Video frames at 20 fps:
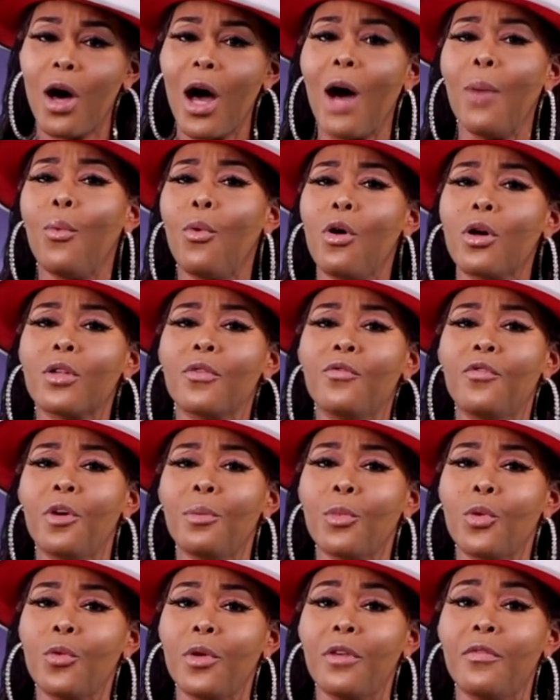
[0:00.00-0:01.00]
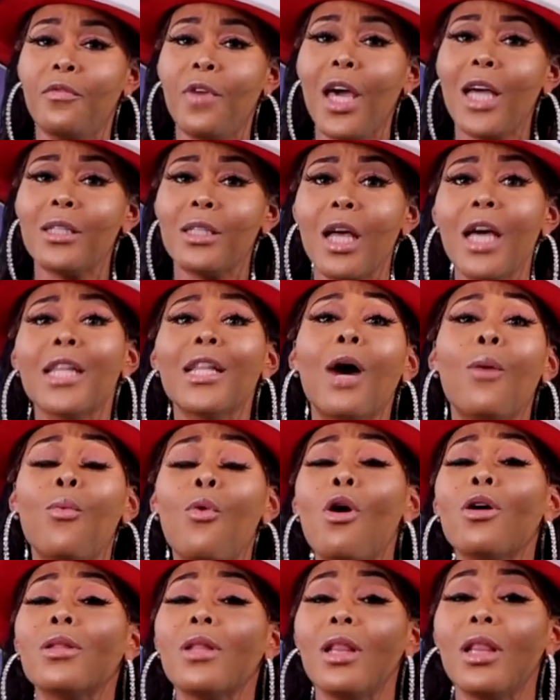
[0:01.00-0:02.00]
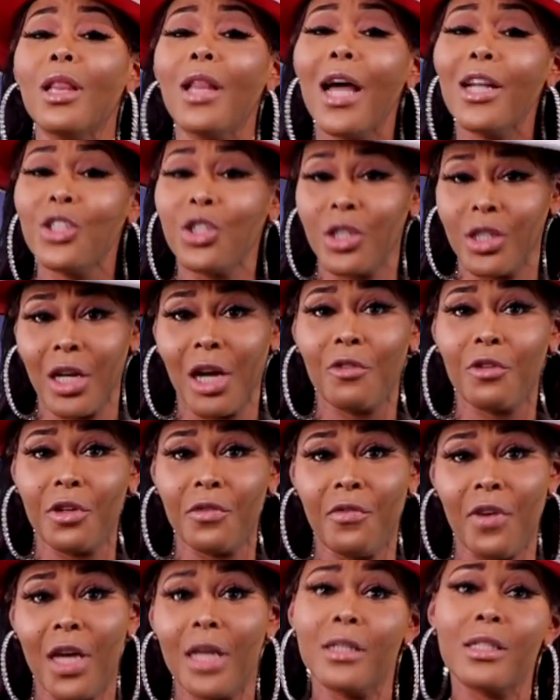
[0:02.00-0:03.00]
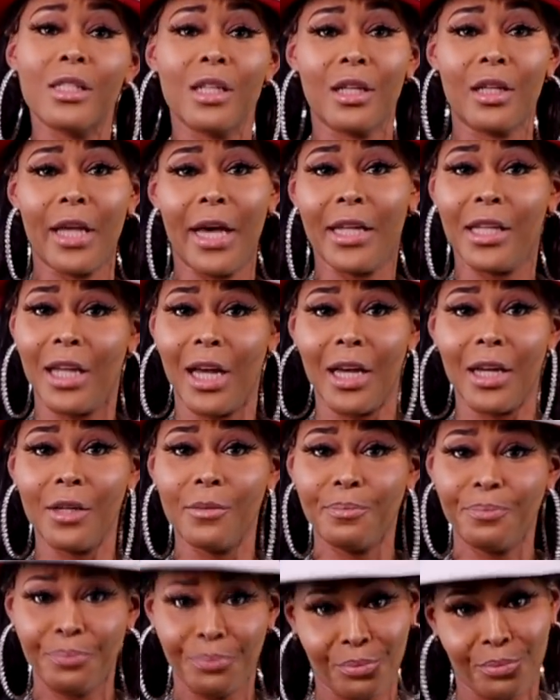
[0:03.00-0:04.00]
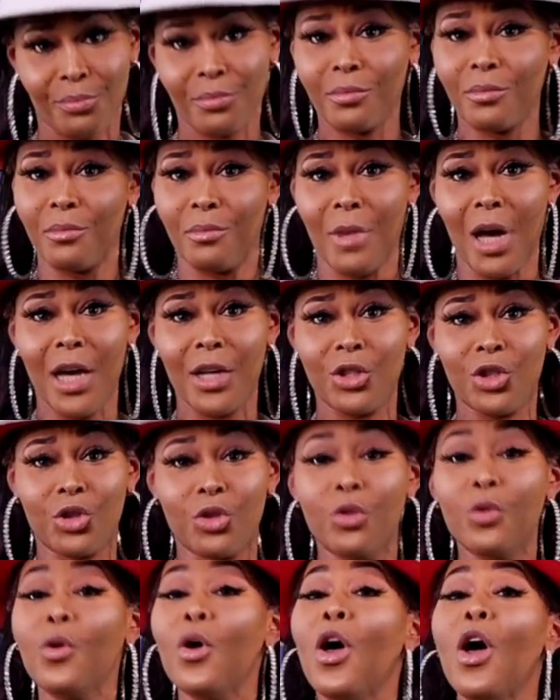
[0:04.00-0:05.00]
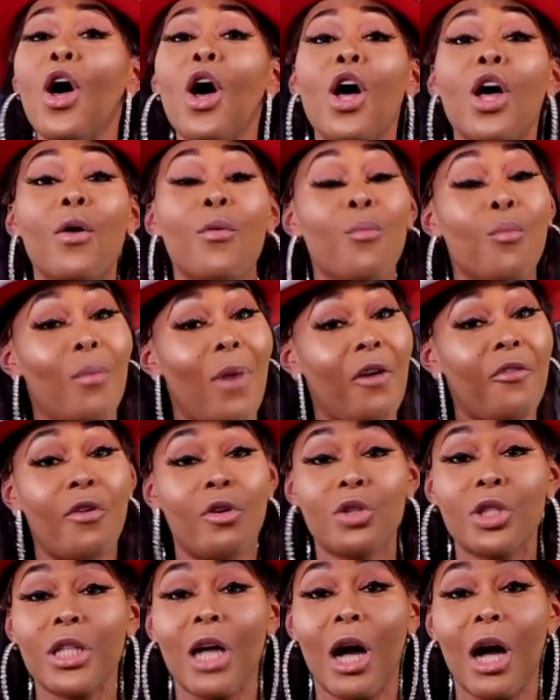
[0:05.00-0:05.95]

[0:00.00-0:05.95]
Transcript: I walked Femme Queen Face, and I walked Legendary Face that night. Mind you, my first